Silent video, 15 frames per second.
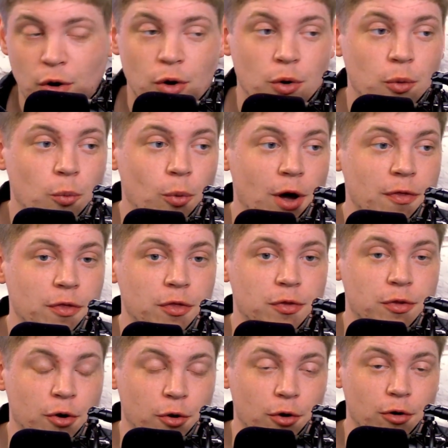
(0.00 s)
When
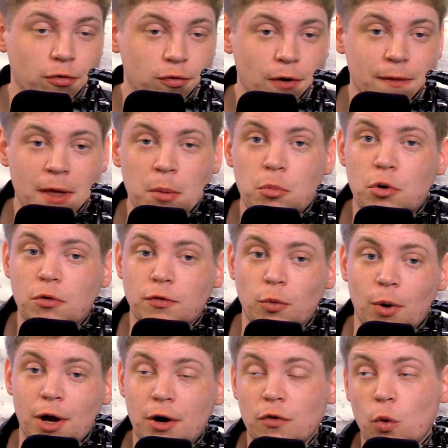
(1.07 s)
the girlfriend that moved
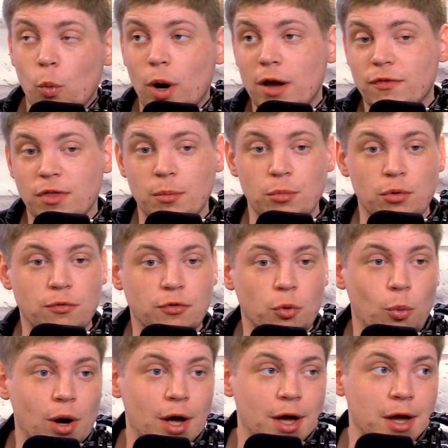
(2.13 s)
away or the wife that moved
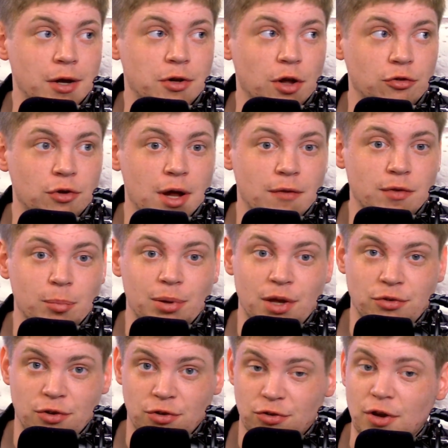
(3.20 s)
away doesn't have a
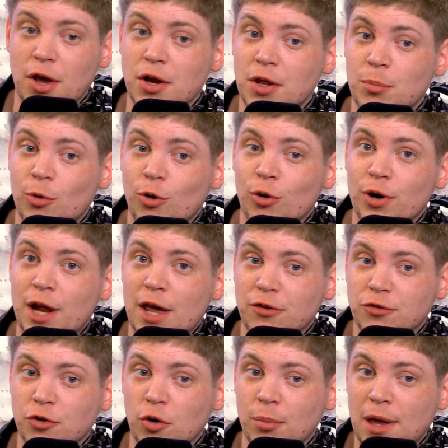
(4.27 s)
place to stay anymore and
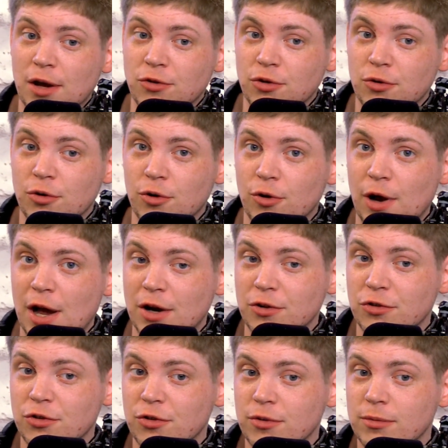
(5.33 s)
has to go back to her
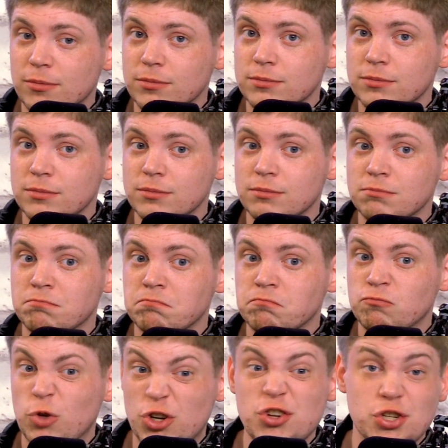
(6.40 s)
ex,
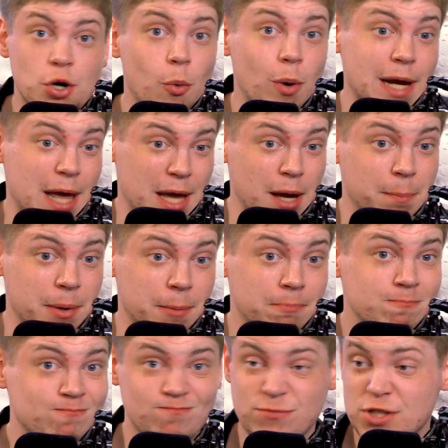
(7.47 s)
which is going to
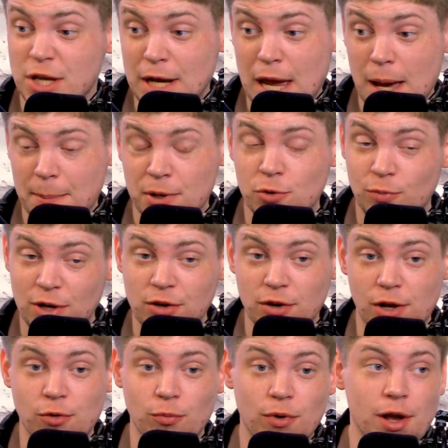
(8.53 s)
happen. It's going to happen
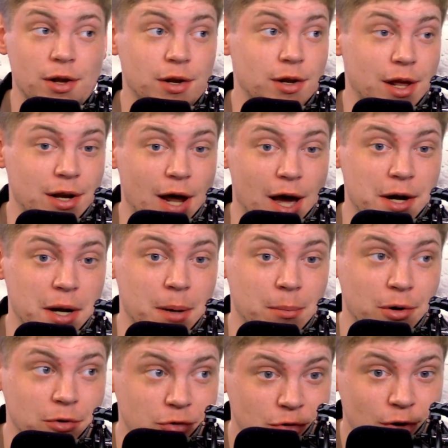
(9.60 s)
in high
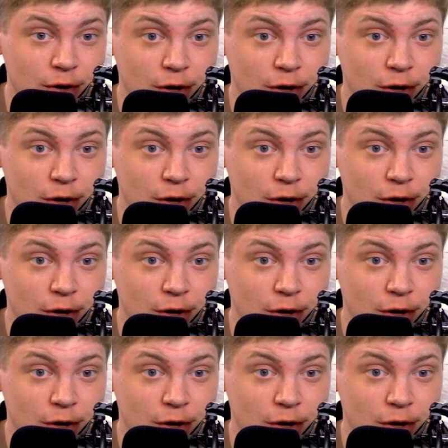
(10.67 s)
numbers,